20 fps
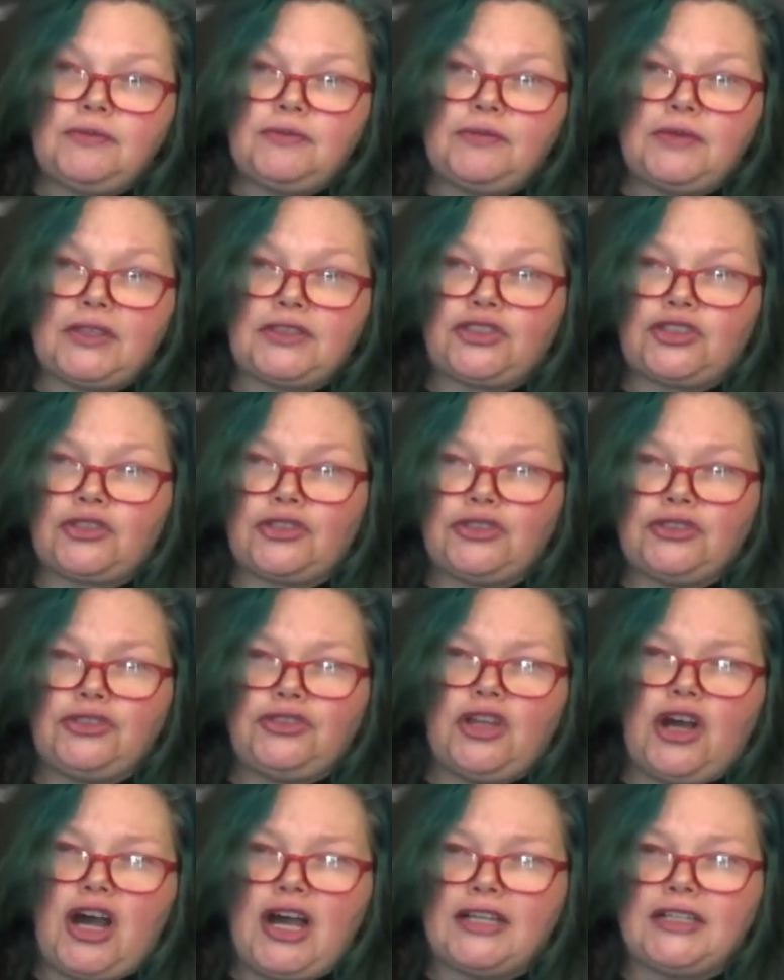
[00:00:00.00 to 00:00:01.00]
that you're
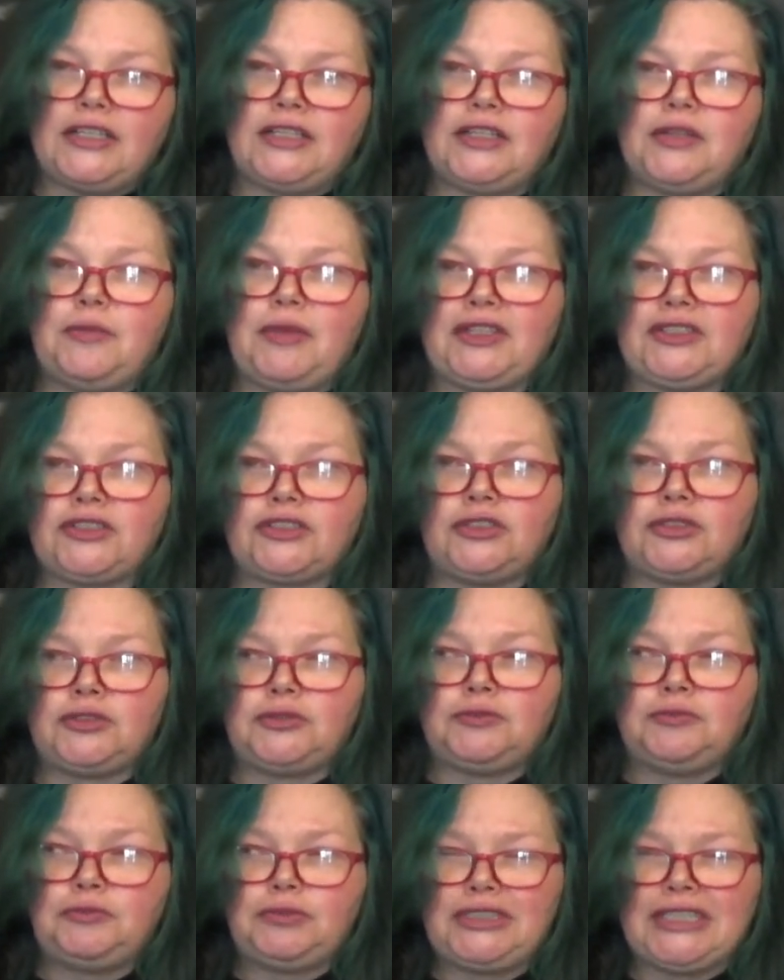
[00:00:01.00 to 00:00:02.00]
not in the
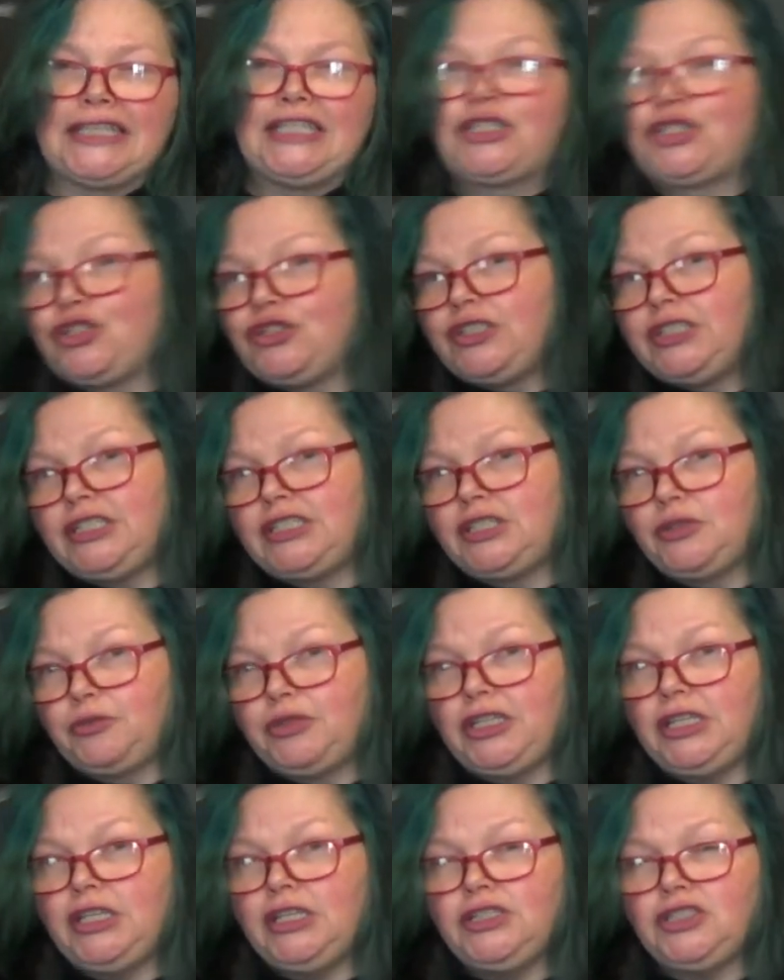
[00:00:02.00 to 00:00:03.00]
mental place you need to
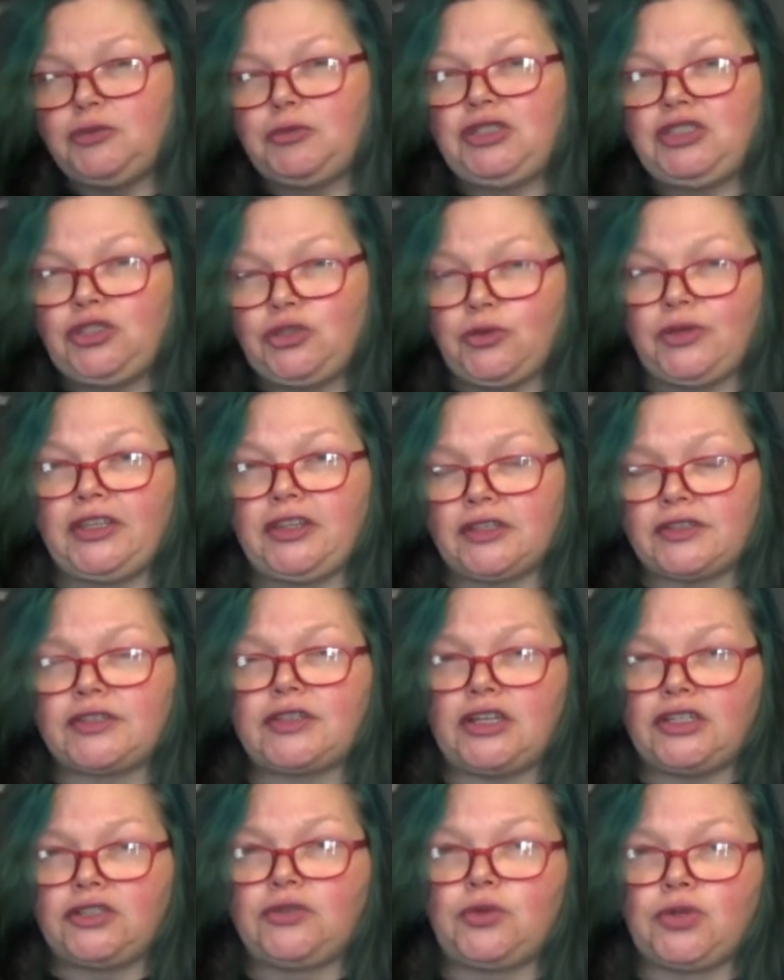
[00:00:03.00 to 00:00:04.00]
be doing this
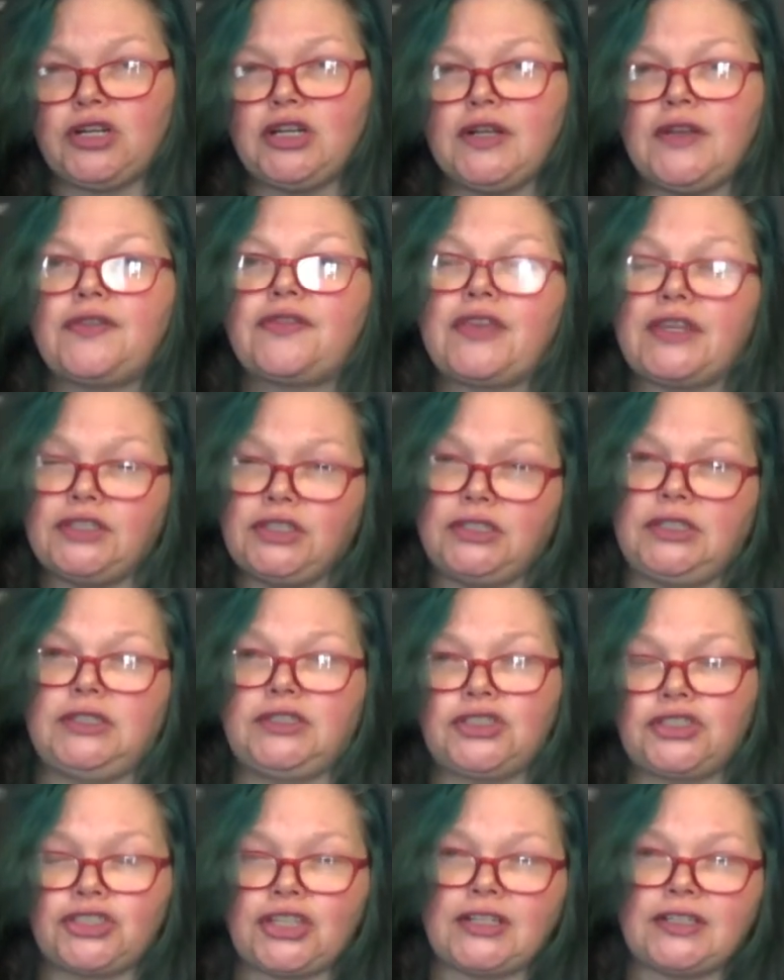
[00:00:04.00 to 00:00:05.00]
kind of work, then you
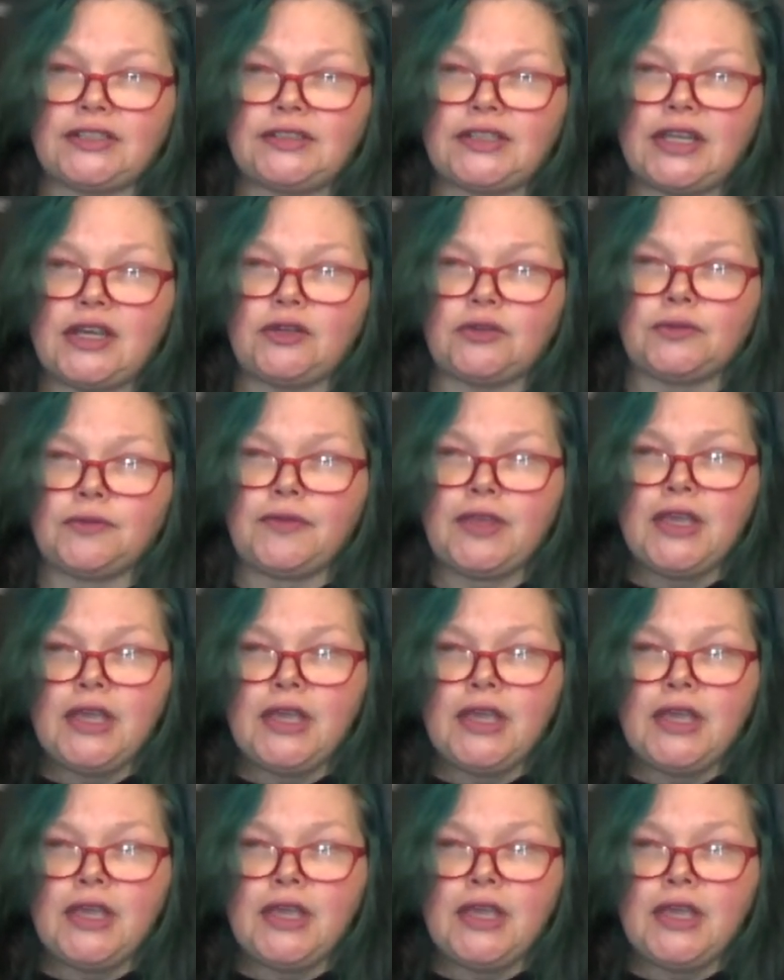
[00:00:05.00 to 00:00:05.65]
need to shut it down.